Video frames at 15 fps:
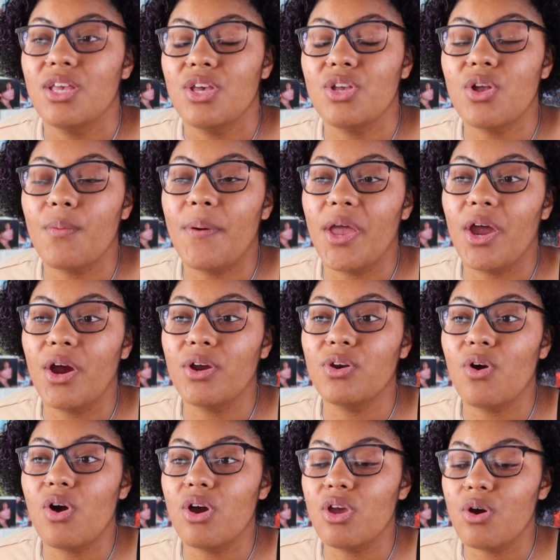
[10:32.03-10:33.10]
You know,
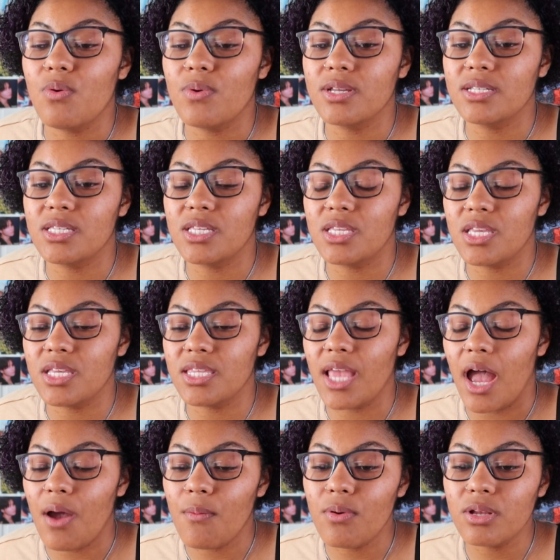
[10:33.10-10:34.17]
Paranoia was
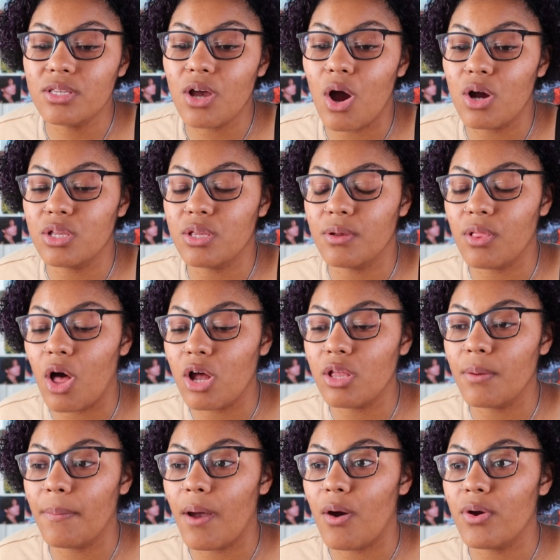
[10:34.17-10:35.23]
that one talked a lot
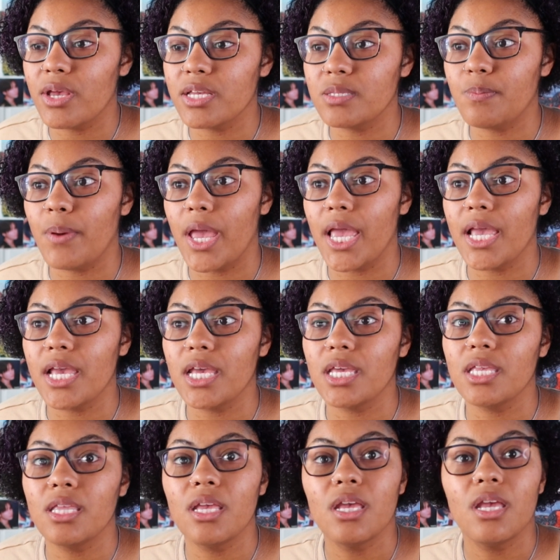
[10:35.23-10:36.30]
about his
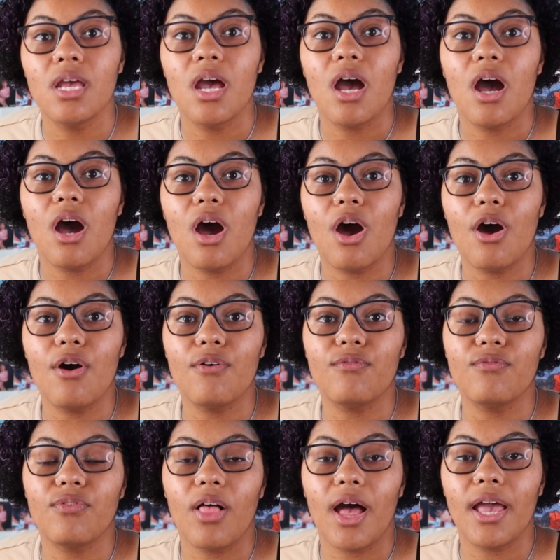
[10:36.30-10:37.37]
pain
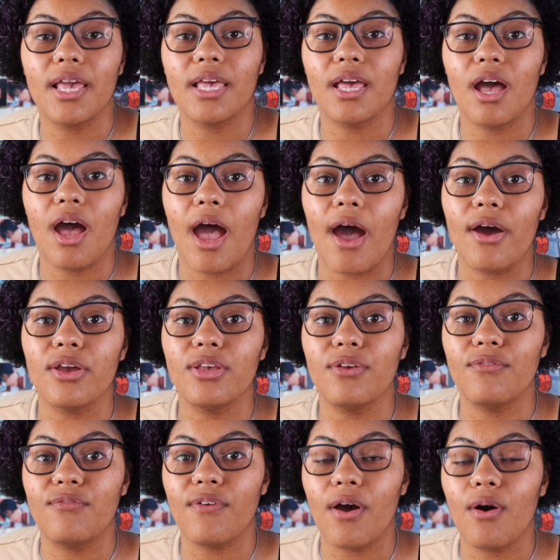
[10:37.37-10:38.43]
of like how he
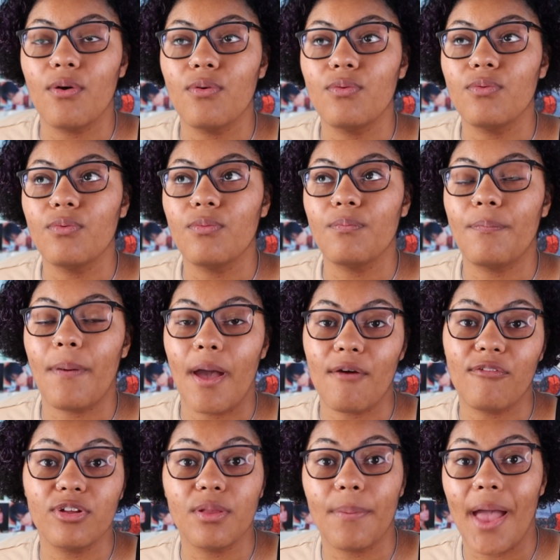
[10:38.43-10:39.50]
felt
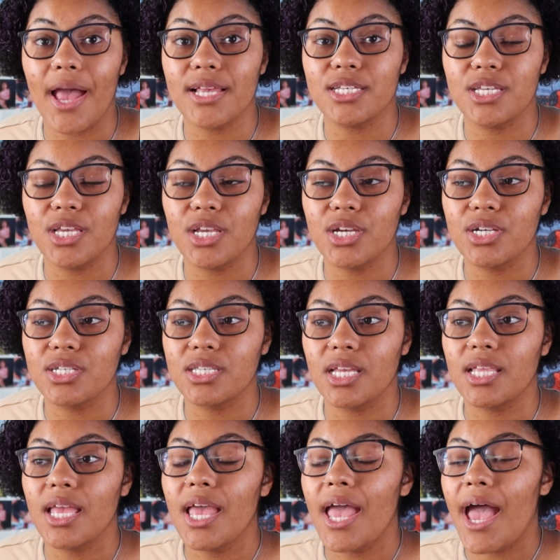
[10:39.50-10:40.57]
from the past years
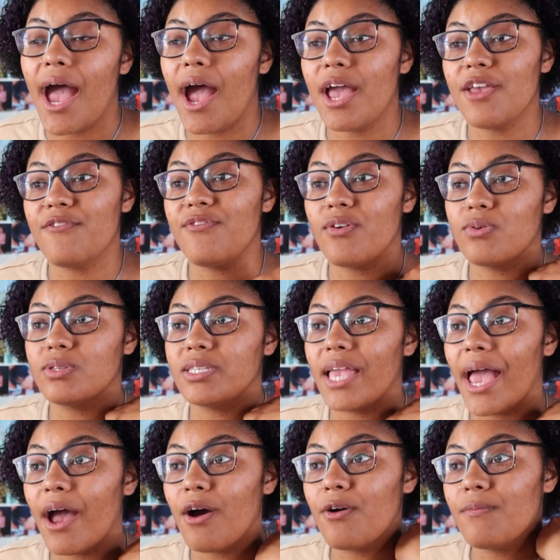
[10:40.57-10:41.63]
and how he feels
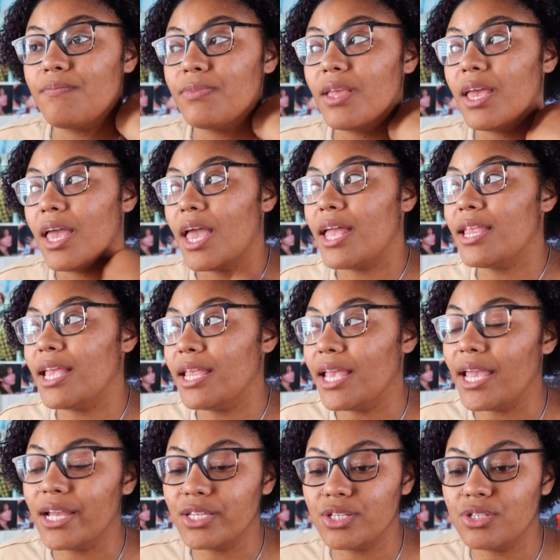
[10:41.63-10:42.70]
now. And then
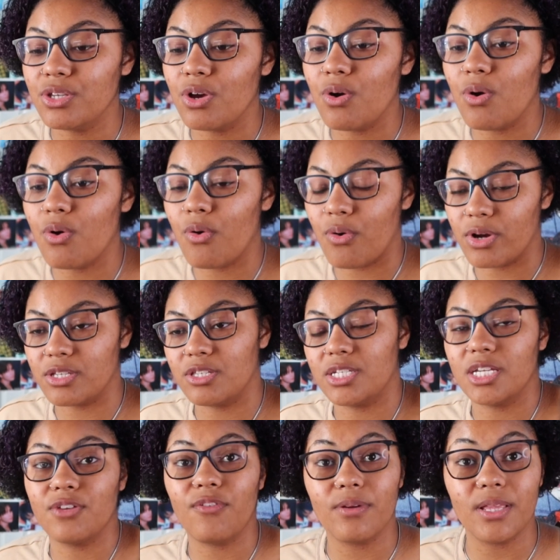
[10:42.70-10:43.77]
Antidote, of course,
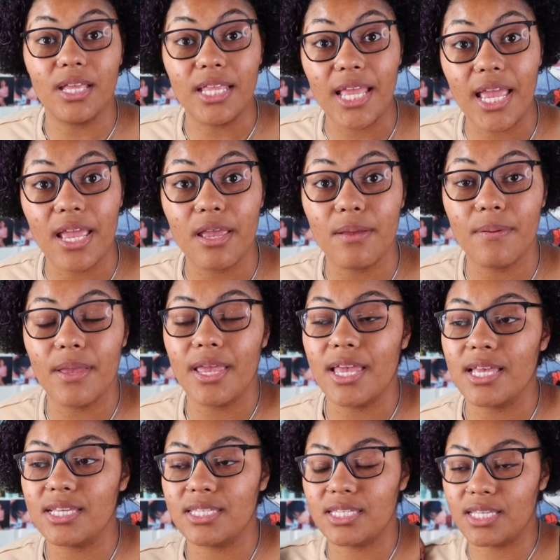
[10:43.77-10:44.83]
just from the name,
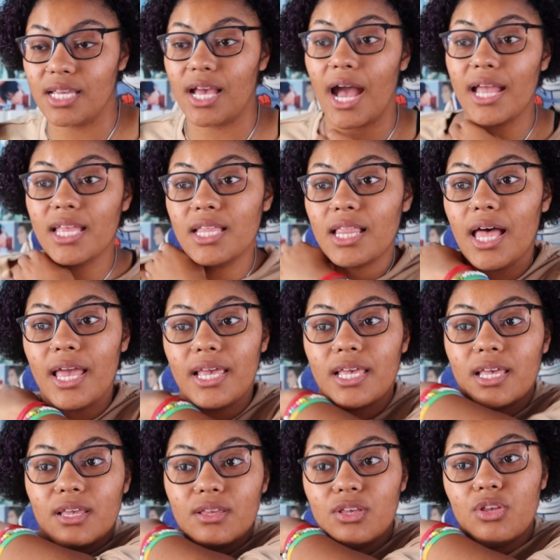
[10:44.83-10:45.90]
is kind of
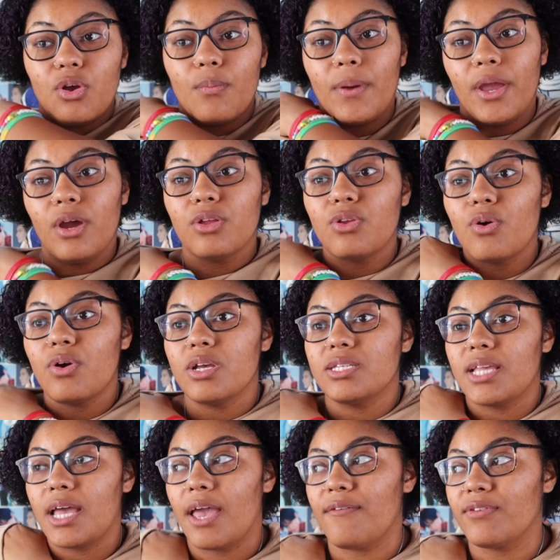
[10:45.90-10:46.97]
like, you know, Paranoia is
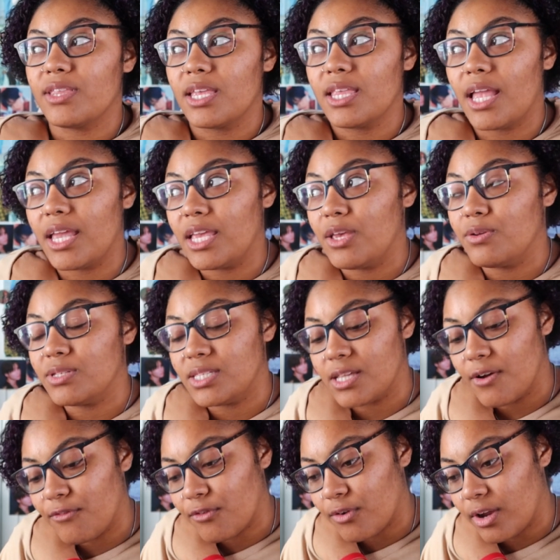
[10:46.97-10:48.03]
like everything that he was
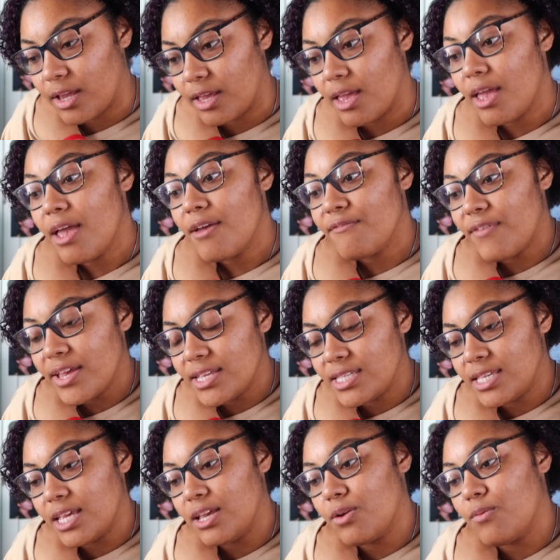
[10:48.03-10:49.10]
suffering,
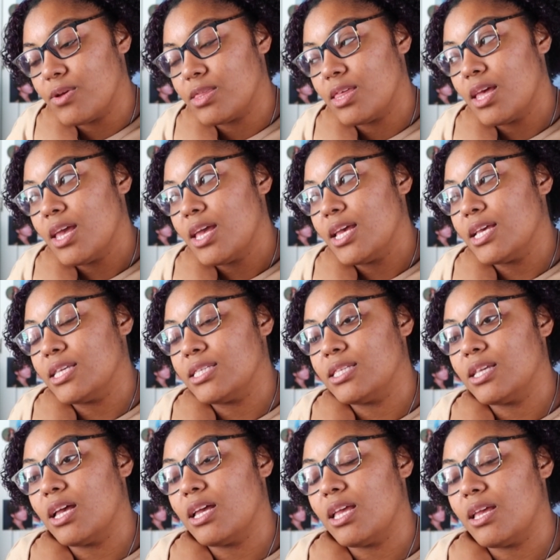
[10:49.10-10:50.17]
facing with his